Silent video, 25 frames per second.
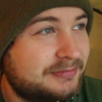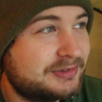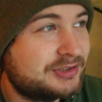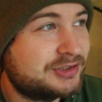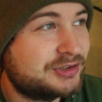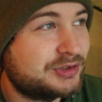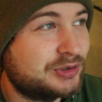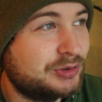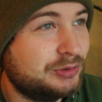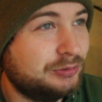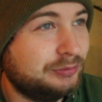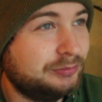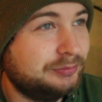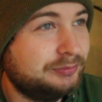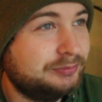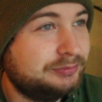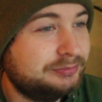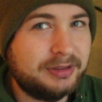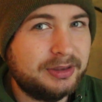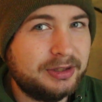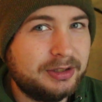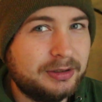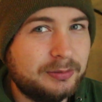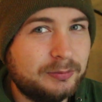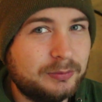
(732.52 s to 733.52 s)
soon.
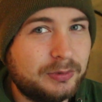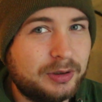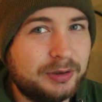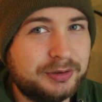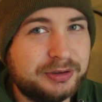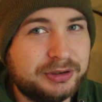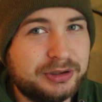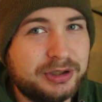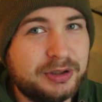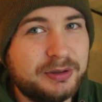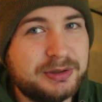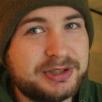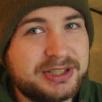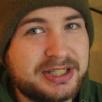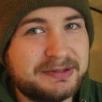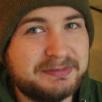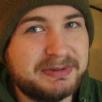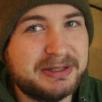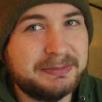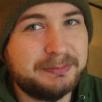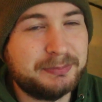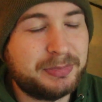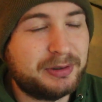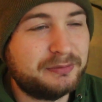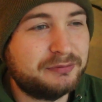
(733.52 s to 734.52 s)
Well, the coots have
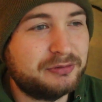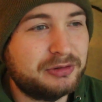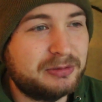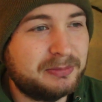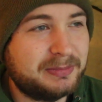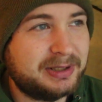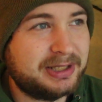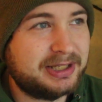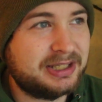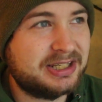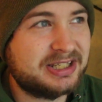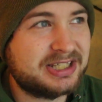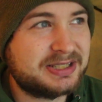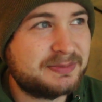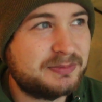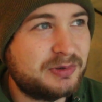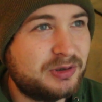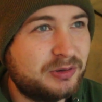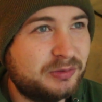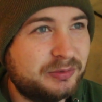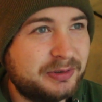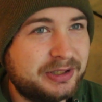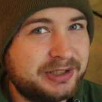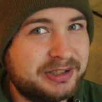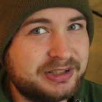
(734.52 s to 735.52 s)
been bothering me this
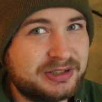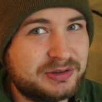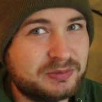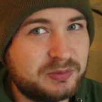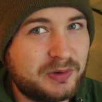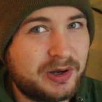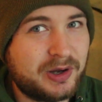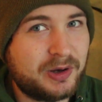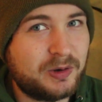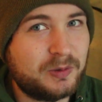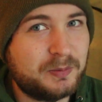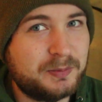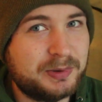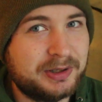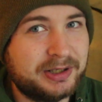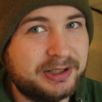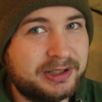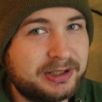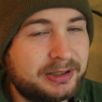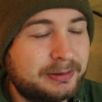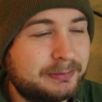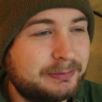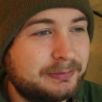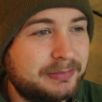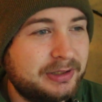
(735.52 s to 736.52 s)
morning as well, but
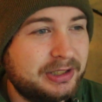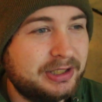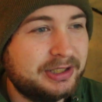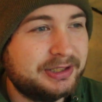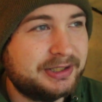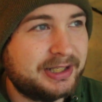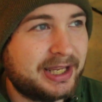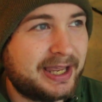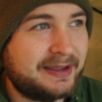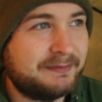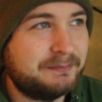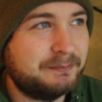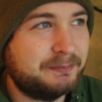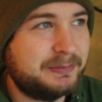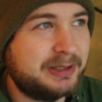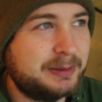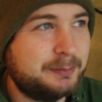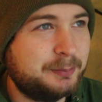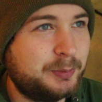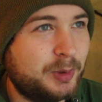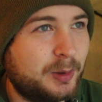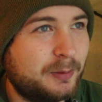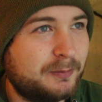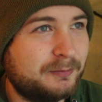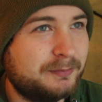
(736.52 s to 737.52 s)
um, they haven't
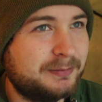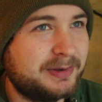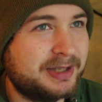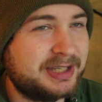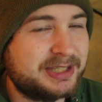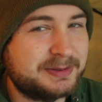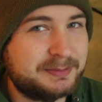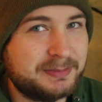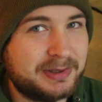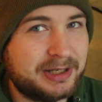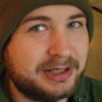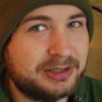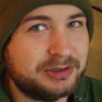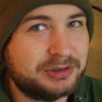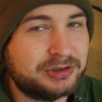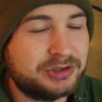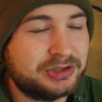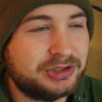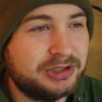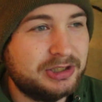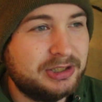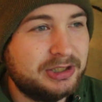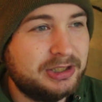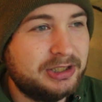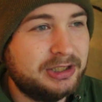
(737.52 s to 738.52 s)
been bothering me as much.
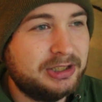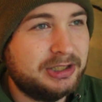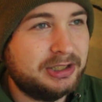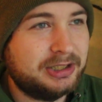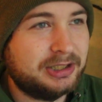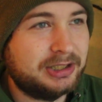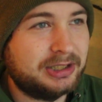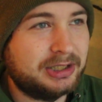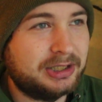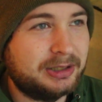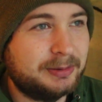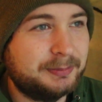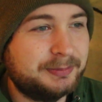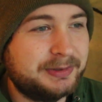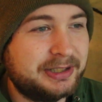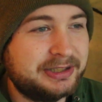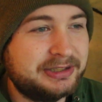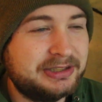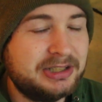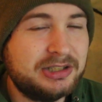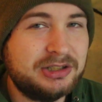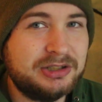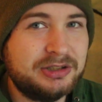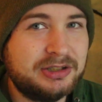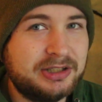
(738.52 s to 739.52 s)
Um, they
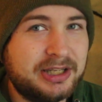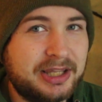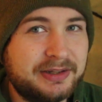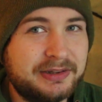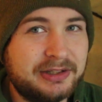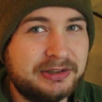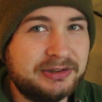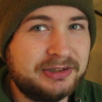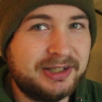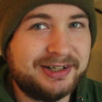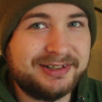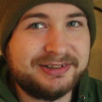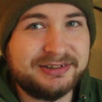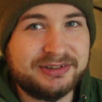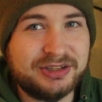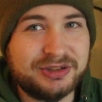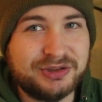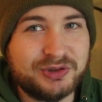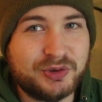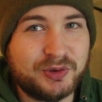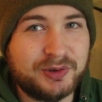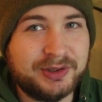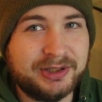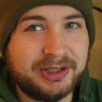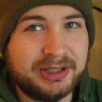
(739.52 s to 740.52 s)
did get the ducks to
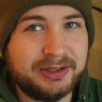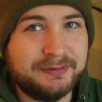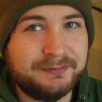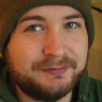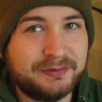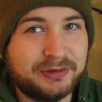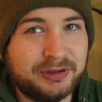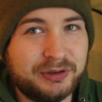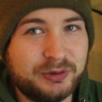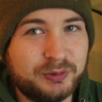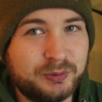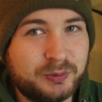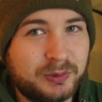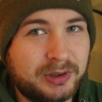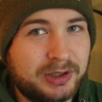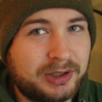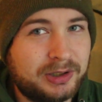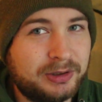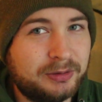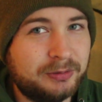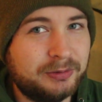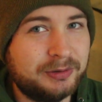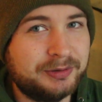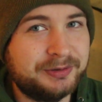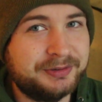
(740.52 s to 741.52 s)
join in for a little
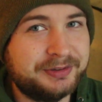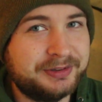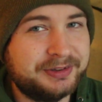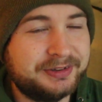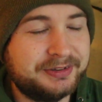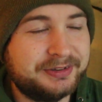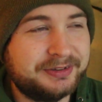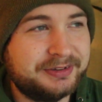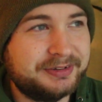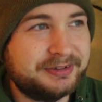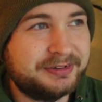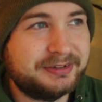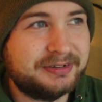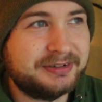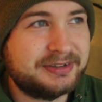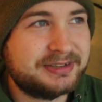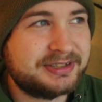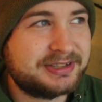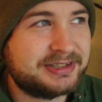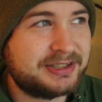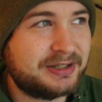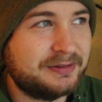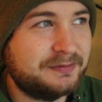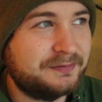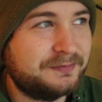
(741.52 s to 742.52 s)
while, and
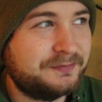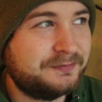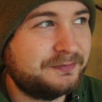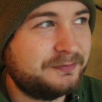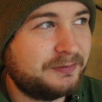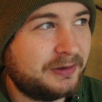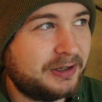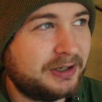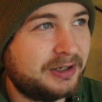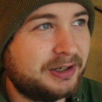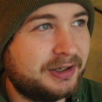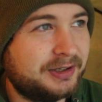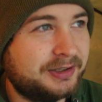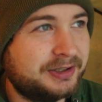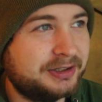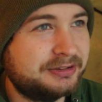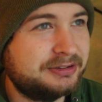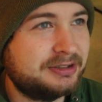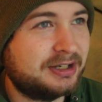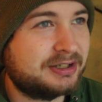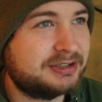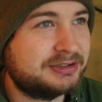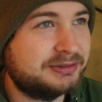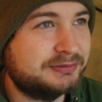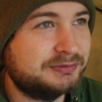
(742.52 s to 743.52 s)
so far the
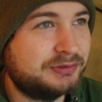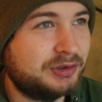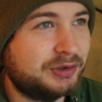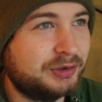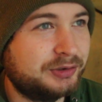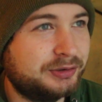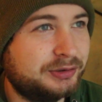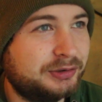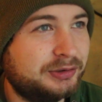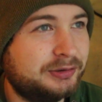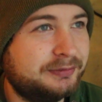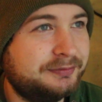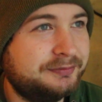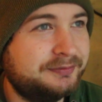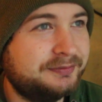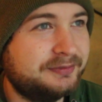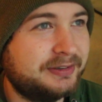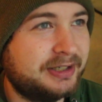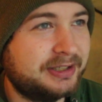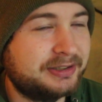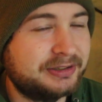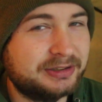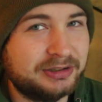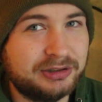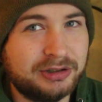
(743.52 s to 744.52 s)
ducks have gone off
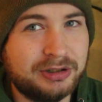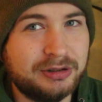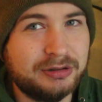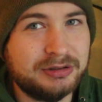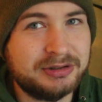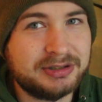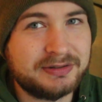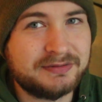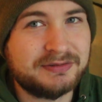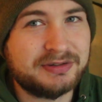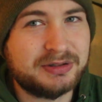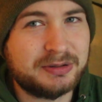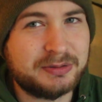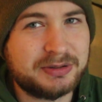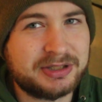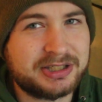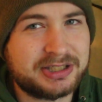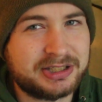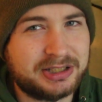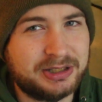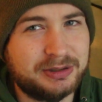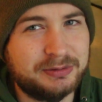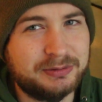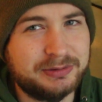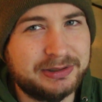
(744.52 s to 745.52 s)
and the coots have sort of
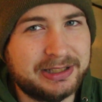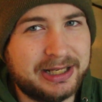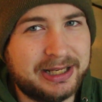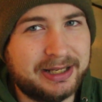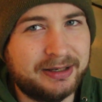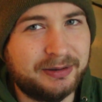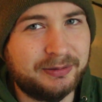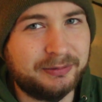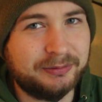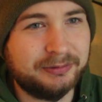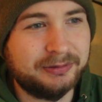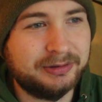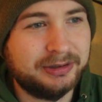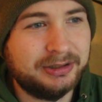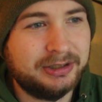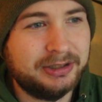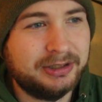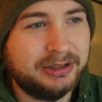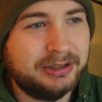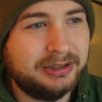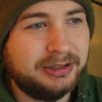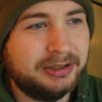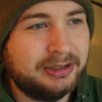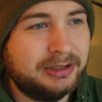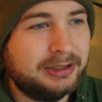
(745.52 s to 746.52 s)
slowed down.
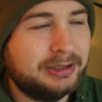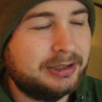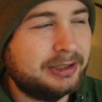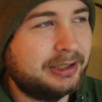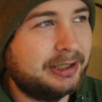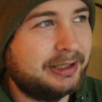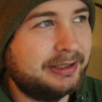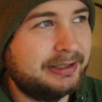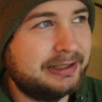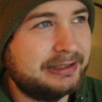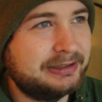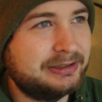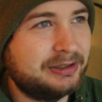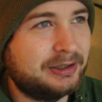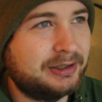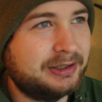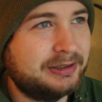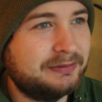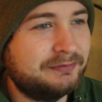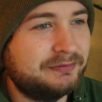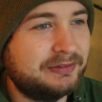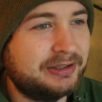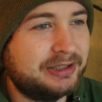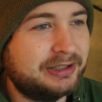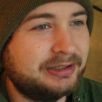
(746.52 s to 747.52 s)
Uh, they're
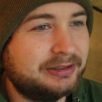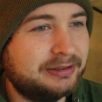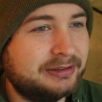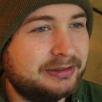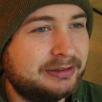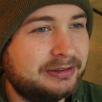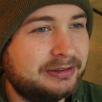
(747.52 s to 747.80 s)
diving.